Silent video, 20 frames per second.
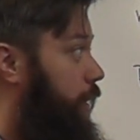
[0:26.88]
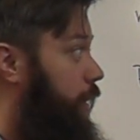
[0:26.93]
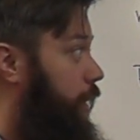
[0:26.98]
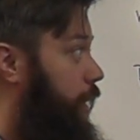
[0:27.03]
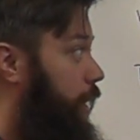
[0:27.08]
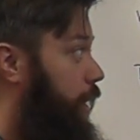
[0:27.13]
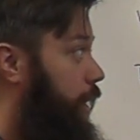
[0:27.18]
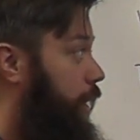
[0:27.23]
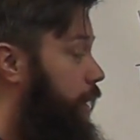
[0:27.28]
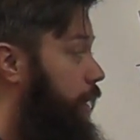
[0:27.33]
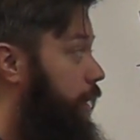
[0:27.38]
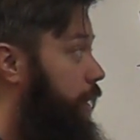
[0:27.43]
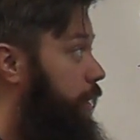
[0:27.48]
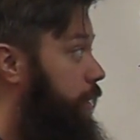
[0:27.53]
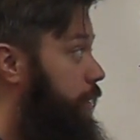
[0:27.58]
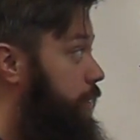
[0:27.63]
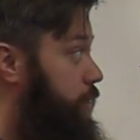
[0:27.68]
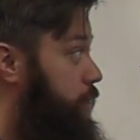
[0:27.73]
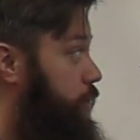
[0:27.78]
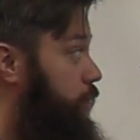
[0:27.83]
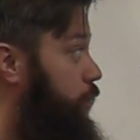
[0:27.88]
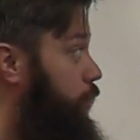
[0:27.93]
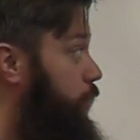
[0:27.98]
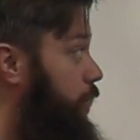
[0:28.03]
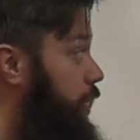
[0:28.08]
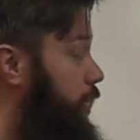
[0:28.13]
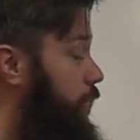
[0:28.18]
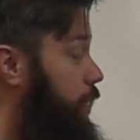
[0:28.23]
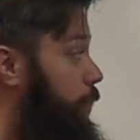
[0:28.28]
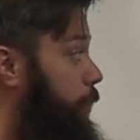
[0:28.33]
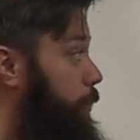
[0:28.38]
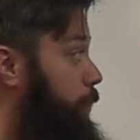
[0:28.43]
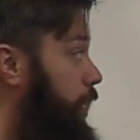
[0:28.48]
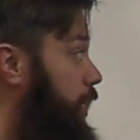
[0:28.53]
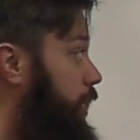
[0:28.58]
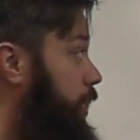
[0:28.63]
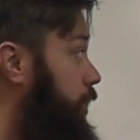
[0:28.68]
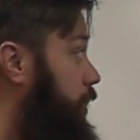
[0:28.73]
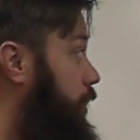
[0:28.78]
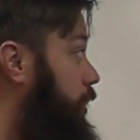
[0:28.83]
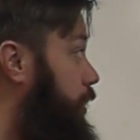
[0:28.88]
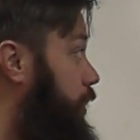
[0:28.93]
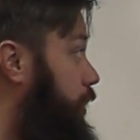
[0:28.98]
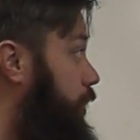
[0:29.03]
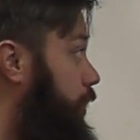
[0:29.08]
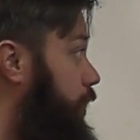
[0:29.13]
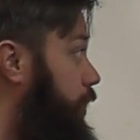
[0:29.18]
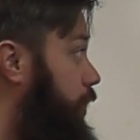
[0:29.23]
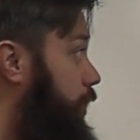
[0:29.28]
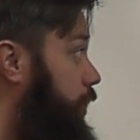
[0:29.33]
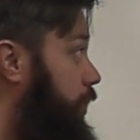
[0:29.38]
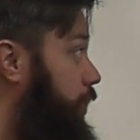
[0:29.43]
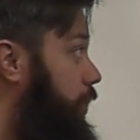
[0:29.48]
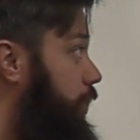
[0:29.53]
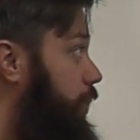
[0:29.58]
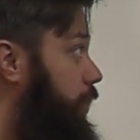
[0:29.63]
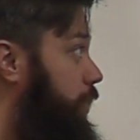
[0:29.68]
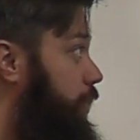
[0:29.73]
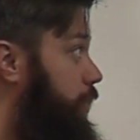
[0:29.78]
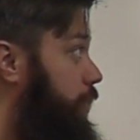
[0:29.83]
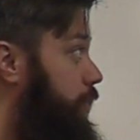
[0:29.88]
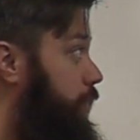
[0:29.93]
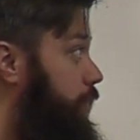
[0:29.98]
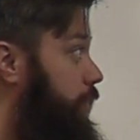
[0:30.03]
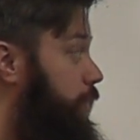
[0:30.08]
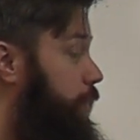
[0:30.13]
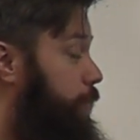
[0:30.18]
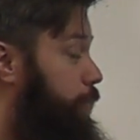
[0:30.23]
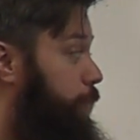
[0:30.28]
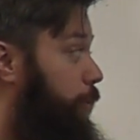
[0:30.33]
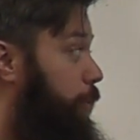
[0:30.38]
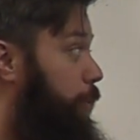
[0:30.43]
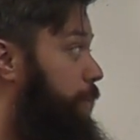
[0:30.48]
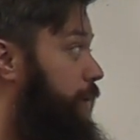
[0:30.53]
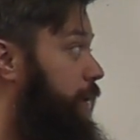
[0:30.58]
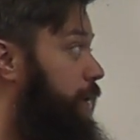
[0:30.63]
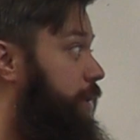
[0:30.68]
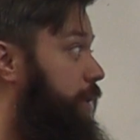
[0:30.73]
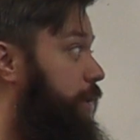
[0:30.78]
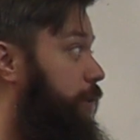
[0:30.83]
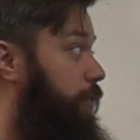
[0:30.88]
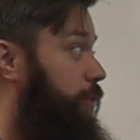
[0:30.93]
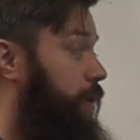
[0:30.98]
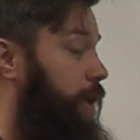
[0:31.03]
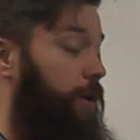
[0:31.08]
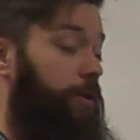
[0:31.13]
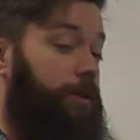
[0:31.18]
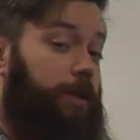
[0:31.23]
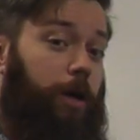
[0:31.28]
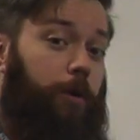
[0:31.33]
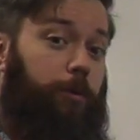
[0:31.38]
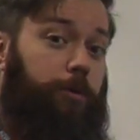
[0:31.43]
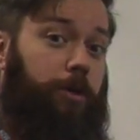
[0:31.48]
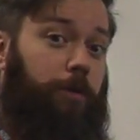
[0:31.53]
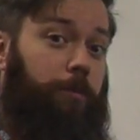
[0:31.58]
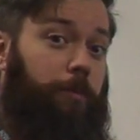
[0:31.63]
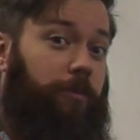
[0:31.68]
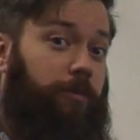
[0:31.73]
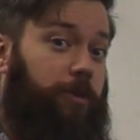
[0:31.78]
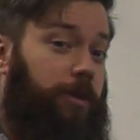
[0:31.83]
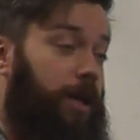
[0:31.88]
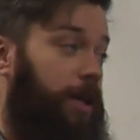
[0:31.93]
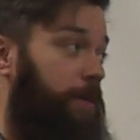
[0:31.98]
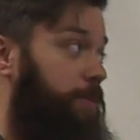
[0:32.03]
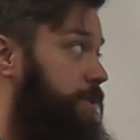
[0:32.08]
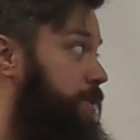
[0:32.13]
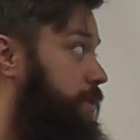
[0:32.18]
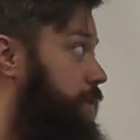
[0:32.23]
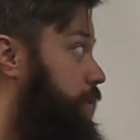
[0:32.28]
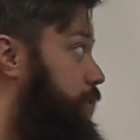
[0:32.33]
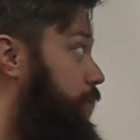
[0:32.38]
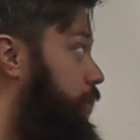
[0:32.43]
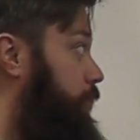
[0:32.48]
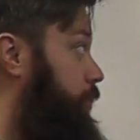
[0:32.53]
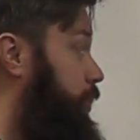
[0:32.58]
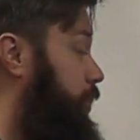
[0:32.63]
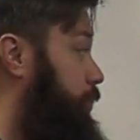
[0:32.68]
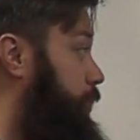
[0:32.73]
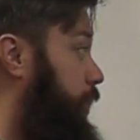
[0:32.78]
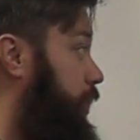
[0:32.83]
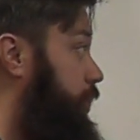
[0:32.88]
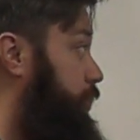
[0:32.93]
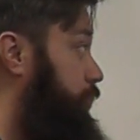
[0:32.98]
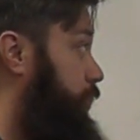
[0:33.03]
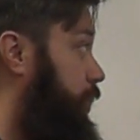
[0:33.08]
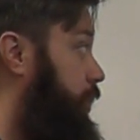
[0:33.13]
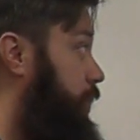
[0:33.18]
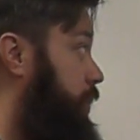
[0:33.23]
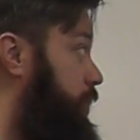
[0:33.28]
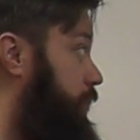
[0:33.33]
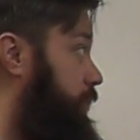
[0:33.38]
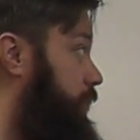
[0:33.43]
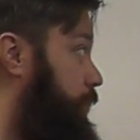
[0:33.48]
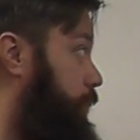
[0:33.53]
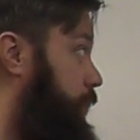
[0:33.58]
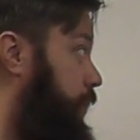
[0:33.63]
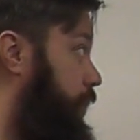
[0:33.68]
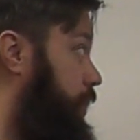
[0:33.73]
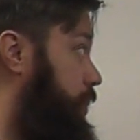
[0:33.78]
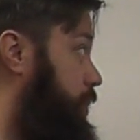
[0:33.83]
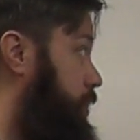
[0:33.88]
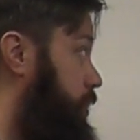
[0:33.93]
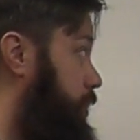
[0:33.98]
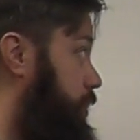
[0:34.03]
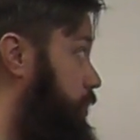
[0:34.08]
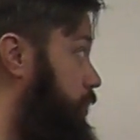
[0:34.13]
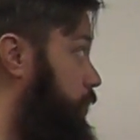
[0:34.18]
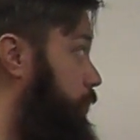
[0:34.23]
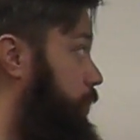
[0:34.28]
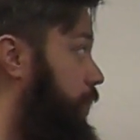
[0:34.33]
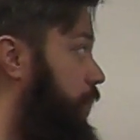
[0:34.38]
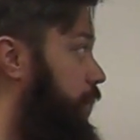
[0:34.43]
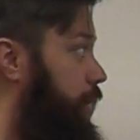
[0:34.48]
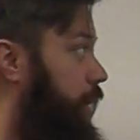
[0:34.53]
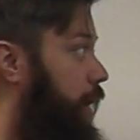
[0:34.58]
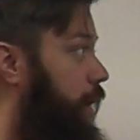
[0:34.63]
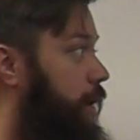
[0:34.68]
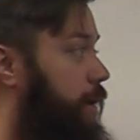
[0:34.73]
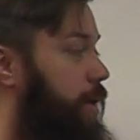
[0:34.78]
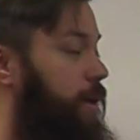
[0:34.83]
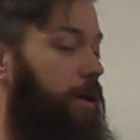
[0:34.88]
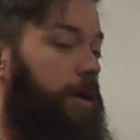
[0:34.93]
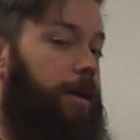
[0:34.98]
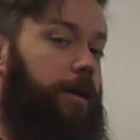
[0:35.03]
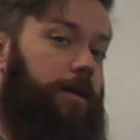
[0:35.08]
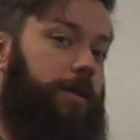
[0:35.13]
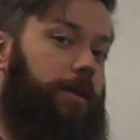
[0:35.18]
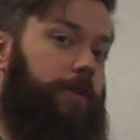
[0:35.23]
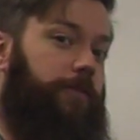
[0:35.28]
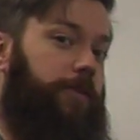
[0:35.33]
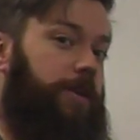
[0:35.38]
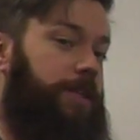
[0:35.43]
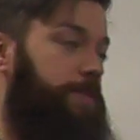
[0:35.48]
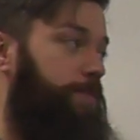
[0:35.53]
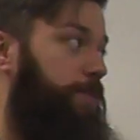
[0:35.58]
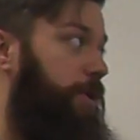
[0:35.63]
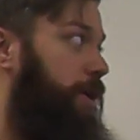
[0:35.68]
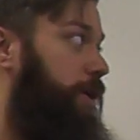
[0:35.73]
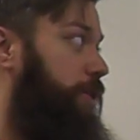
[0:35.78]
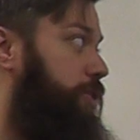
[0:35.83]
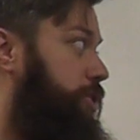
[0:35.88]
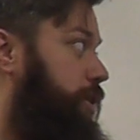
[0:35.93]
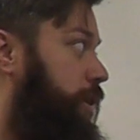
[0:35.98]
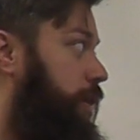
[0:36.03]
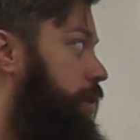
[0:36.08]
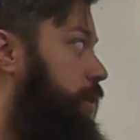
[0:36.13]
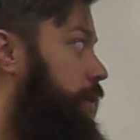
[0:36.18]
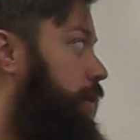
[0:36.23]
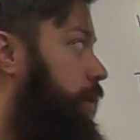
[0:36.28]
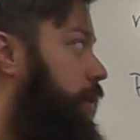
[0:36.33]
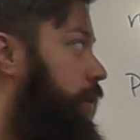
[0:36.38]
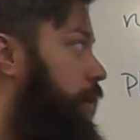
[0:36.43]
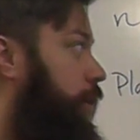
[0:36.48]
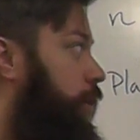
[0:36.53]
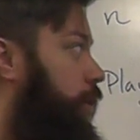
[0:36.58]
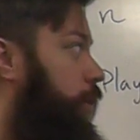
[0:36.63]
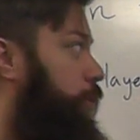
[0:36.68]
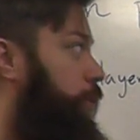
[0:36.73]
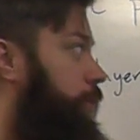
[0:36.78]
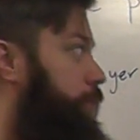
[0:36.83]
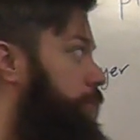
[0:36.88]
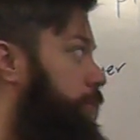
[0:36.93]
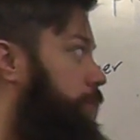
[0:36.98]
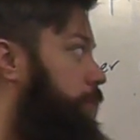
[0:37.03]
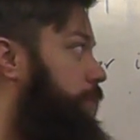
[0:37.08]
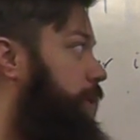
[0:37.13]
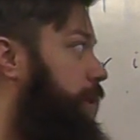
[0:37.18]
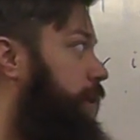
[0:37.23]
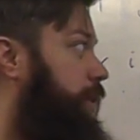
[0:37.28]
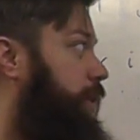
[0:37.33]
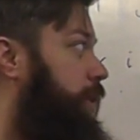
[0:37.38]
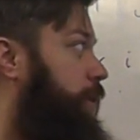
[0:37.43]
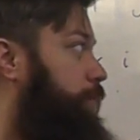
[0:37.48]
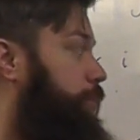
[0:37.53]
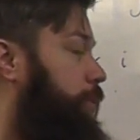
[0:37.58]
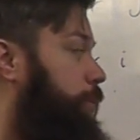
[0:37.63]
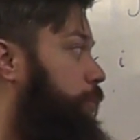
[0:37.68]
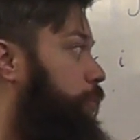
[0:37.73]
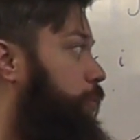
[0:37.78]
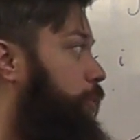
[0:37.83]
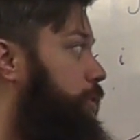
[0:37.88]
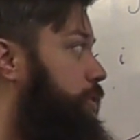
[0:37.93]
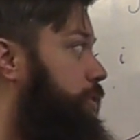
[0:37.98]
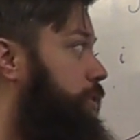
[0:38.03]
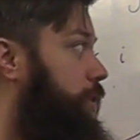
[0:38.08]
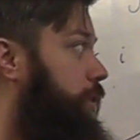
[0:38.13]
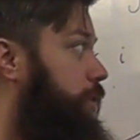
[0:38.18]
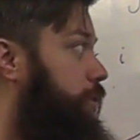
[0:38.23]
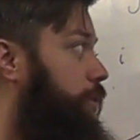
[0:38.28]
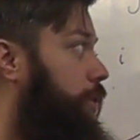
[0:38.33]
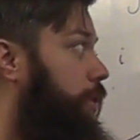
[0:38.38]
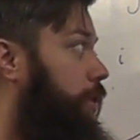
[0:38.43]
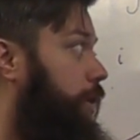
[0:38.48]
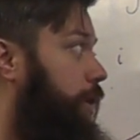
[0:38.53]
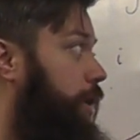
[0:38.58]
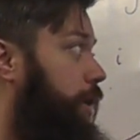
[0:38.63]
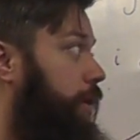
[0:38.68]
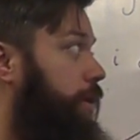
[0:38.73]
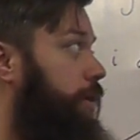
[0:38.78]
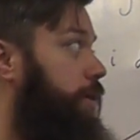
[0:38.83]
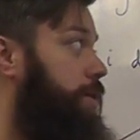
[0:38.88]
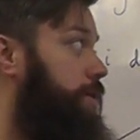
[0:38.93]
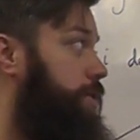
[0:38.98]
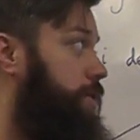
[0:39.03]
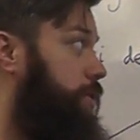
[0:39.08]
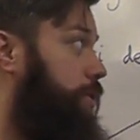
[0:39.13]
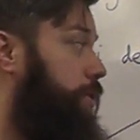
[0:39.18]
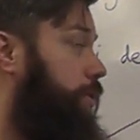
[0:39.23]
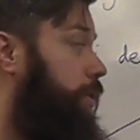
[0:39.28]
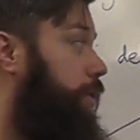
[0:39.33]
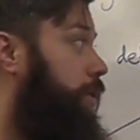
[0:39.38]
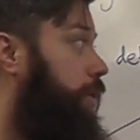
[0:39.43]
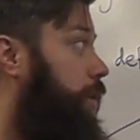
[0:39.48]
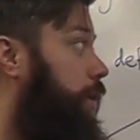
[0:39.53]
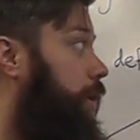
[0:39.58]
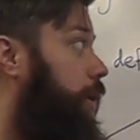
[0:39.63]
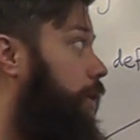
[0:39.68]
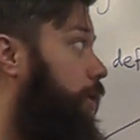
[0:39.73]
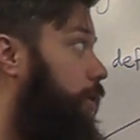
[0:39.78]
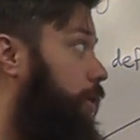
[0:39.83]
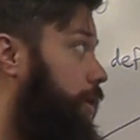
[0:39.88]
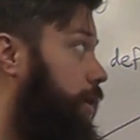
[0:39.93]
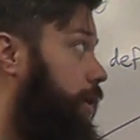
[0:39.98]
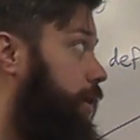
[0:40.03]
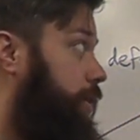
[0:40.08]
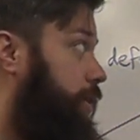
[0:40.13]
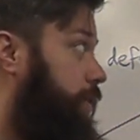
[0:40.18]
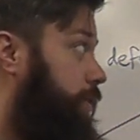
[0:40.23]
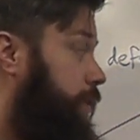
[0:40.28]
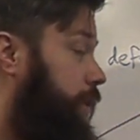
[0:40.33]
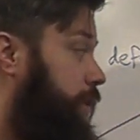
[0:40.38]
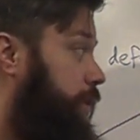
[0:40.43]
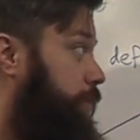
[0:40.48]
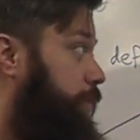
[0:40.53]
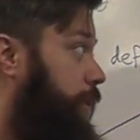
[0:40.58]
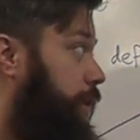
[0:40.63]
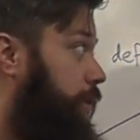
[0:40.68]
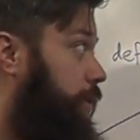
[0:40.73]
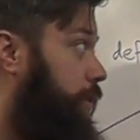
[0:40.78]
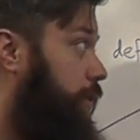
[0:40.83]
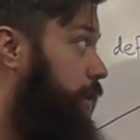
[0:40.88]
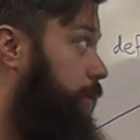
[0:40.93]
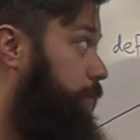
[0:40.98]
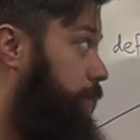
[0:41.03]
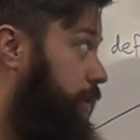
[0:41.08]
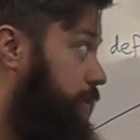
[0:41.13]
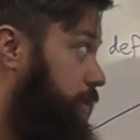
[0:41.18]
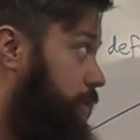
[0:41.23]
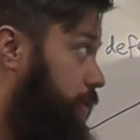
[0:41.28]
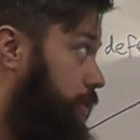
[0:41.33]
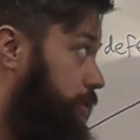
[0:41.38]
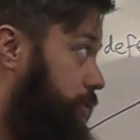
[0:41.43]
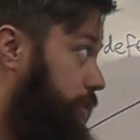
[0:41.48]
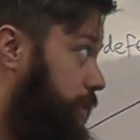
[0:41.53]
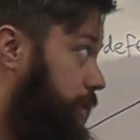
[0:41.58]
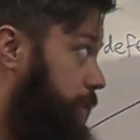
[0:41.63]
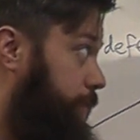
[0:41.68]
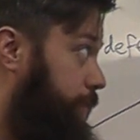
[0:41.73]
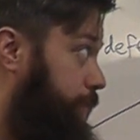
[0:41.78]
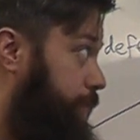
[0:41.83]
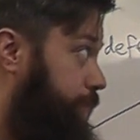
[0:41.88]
So in a player, the probability of the outcome of a game is determined by the ratings of the players. So player I defeats player J with probability proportional to Ri. So Ri divided by Ri plus Rj.